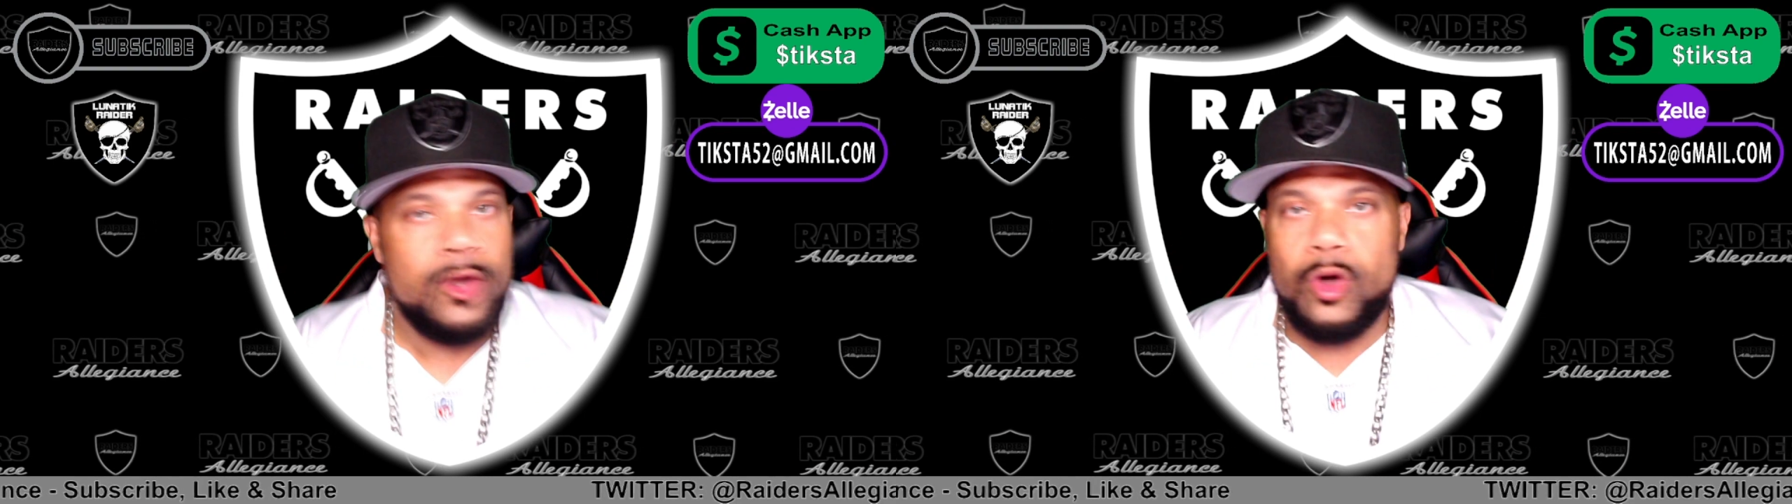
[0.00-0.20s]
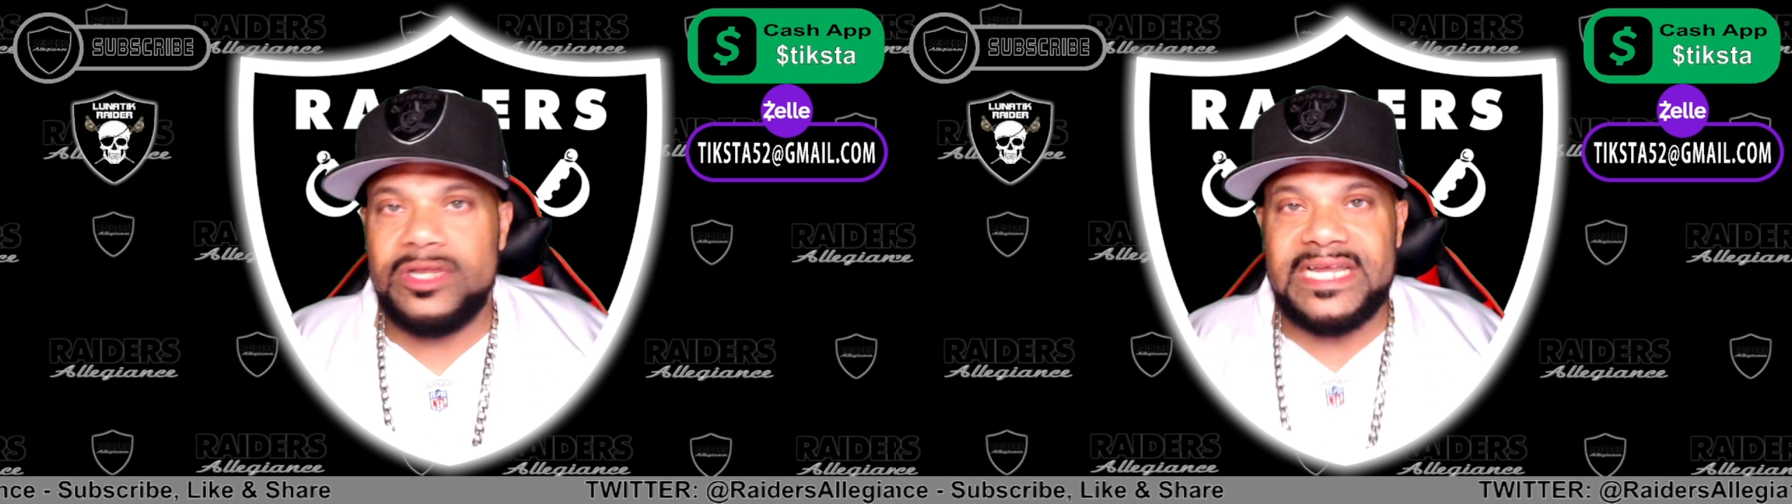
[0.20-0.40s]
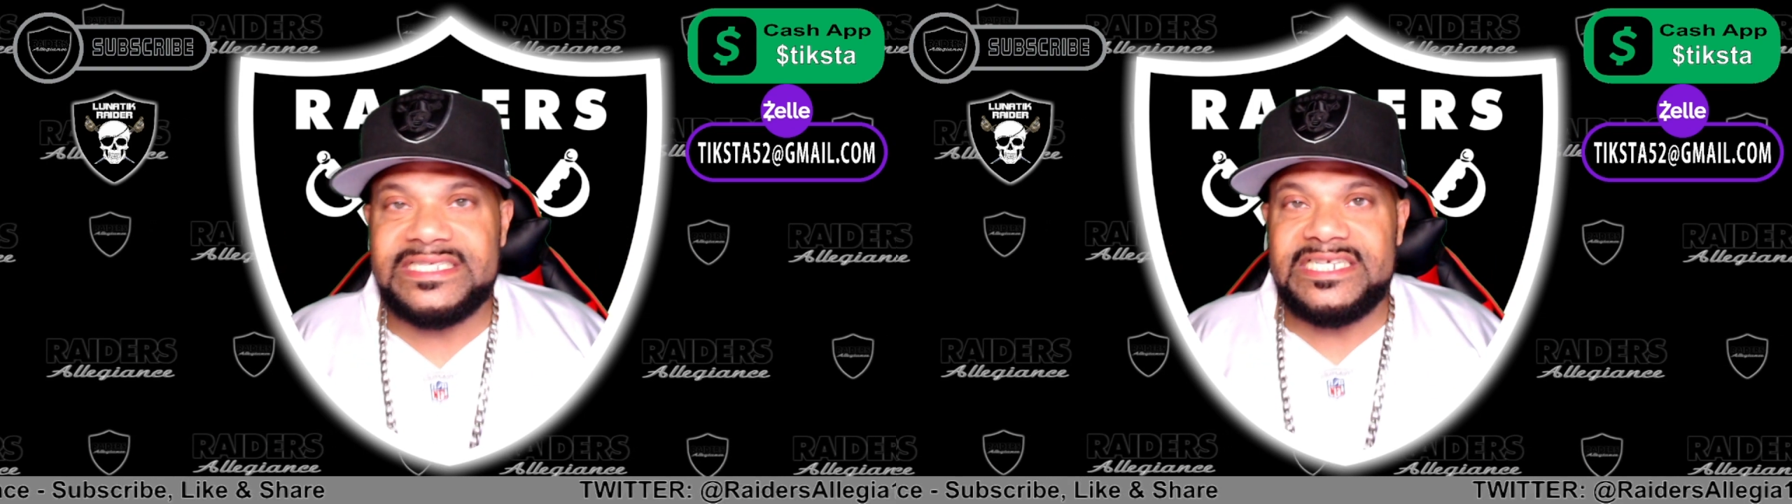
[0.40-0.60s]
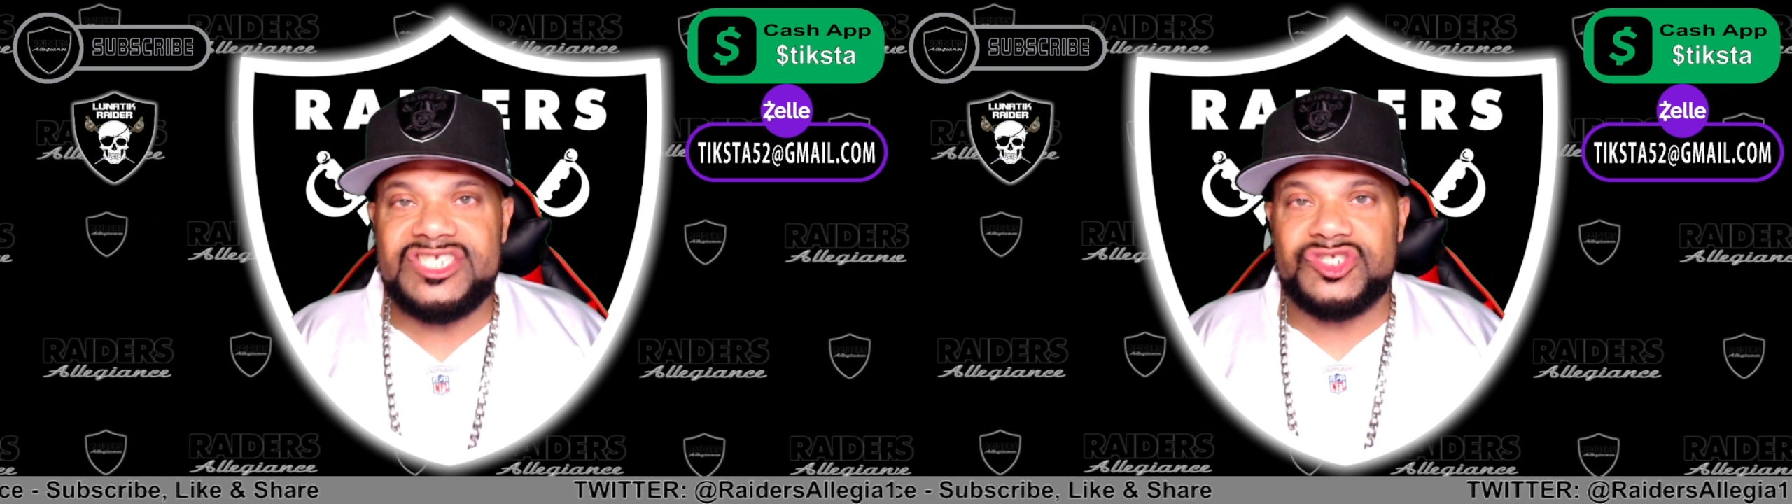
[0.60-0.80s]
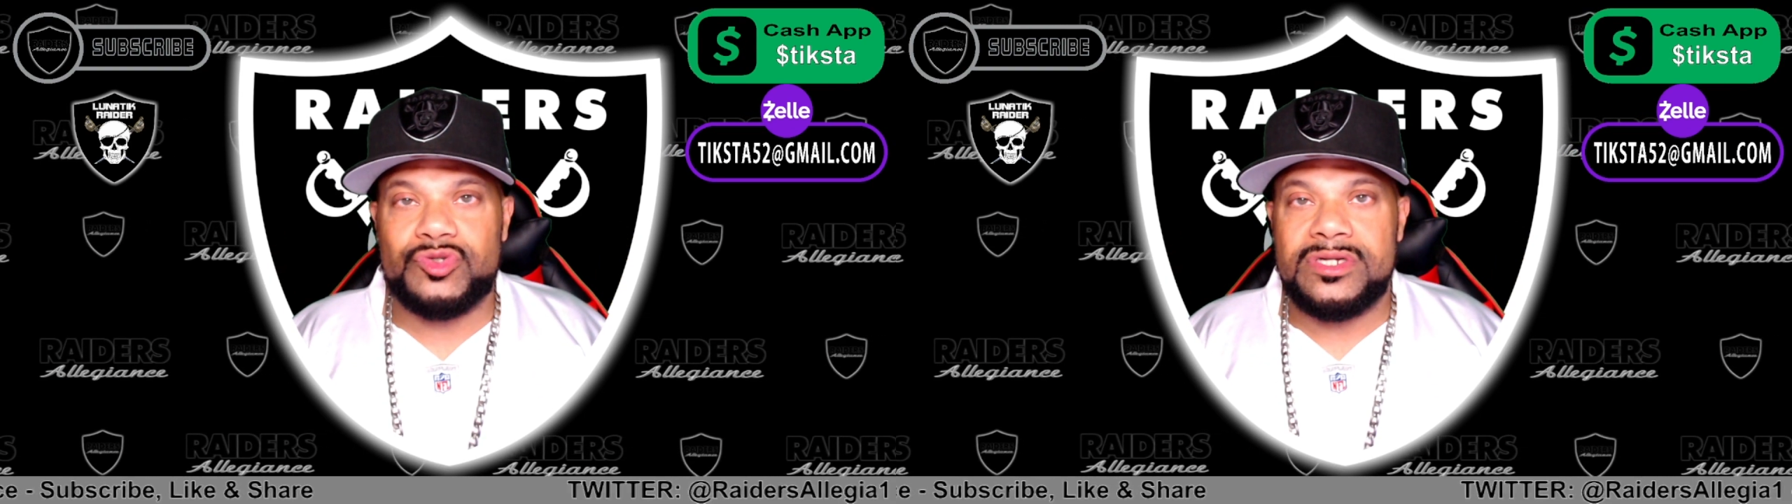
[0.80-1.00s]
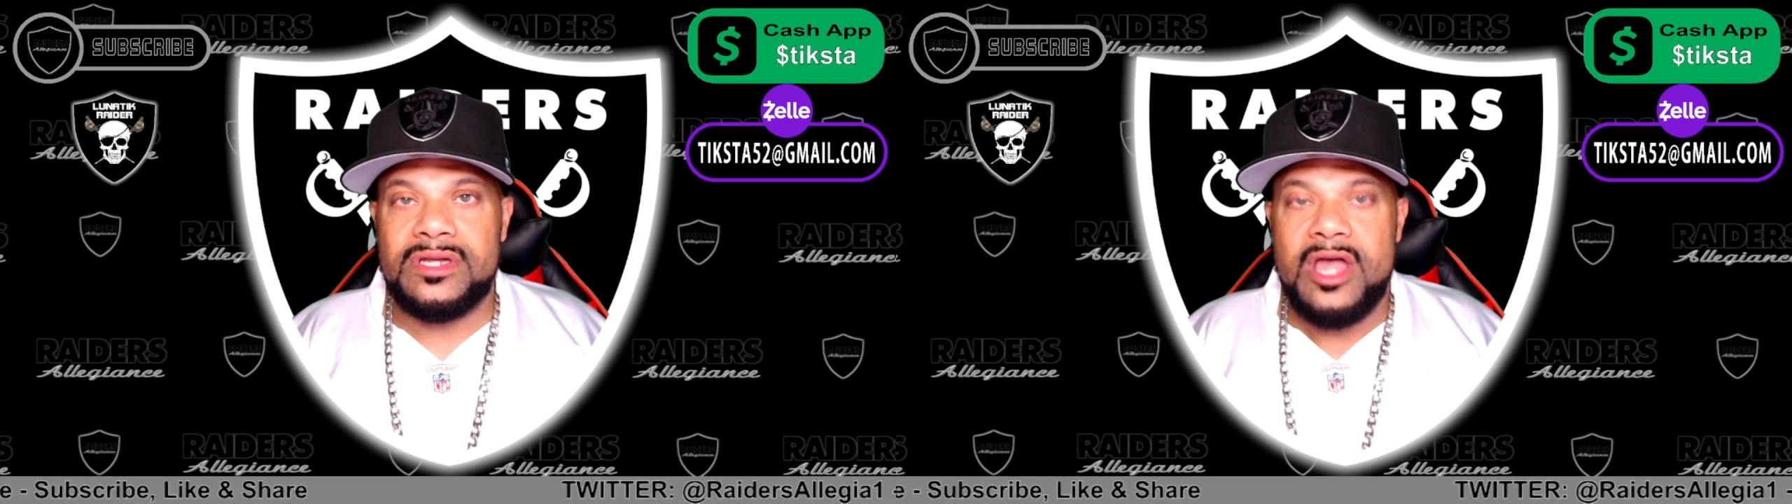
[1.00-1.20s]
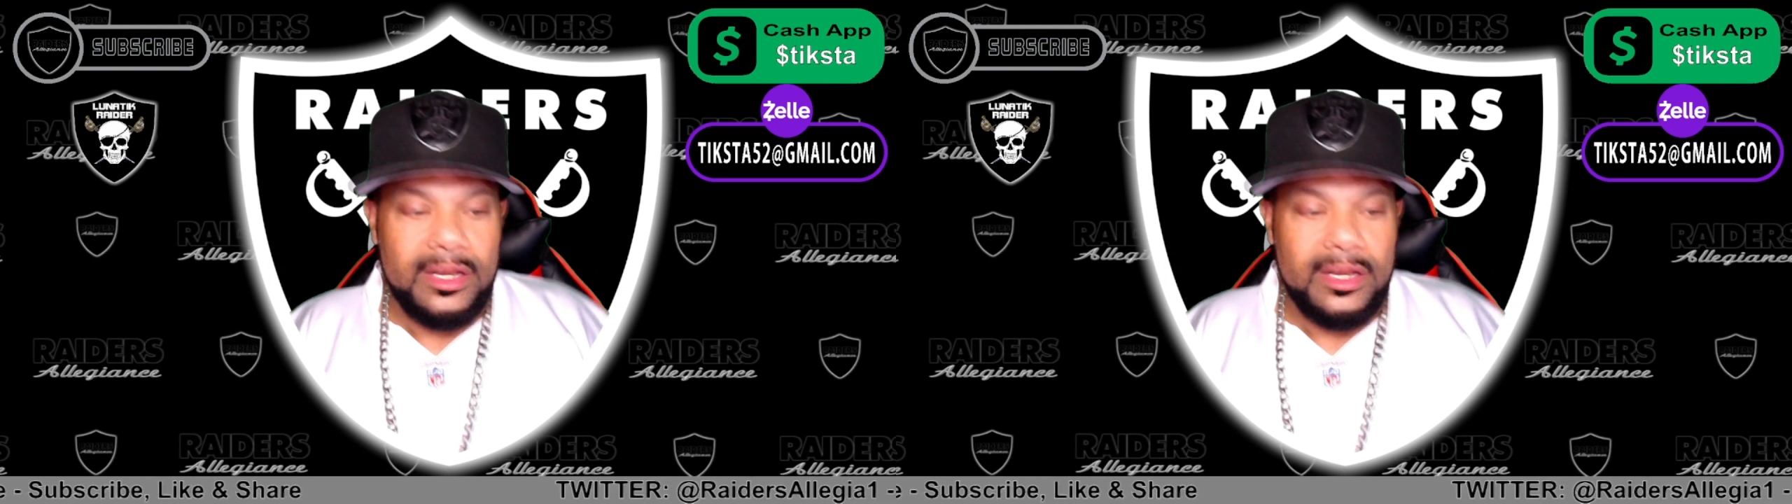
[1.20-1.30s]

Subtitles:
go look at the history.